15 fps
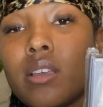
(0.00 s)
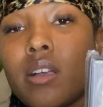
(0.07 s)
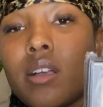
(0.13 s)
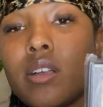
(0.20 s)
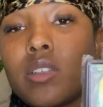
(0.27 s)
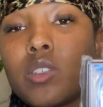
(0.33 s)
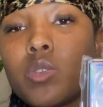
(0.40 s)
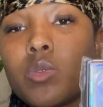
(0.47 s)

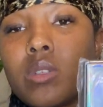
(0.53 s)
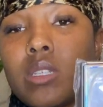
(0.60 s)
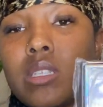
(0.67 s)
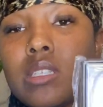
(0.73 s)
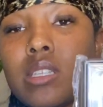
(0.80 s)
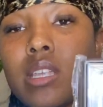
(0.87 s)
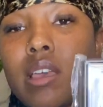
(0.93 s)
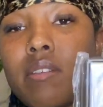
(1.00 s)
are
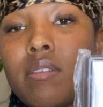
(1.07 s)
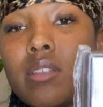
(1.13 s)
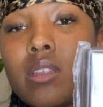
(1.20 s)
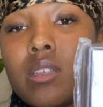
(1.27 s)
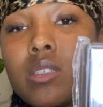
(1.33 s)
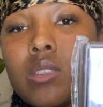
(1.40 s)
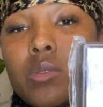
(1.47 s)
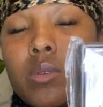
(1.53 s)
27
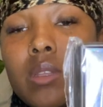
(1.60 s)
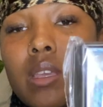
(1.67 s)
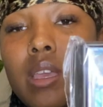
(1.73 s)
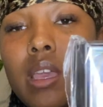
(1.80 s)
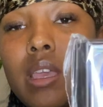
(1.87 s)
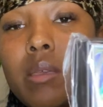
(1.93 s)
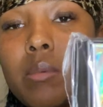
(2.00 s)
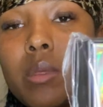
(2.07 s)
and
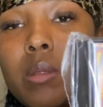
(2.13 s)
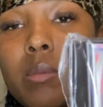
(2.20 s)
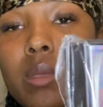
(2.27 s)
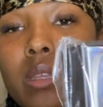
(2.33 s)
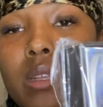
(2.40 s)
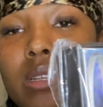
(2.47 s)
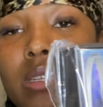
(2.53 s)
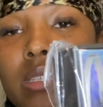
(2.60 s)
28
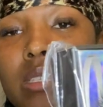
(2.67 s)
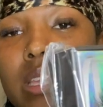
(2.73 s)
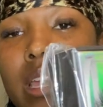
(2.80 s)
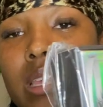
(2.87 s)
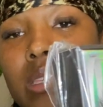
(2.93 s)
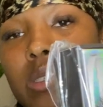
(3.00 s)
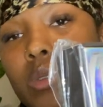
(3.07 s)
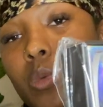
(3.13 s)
millimeters as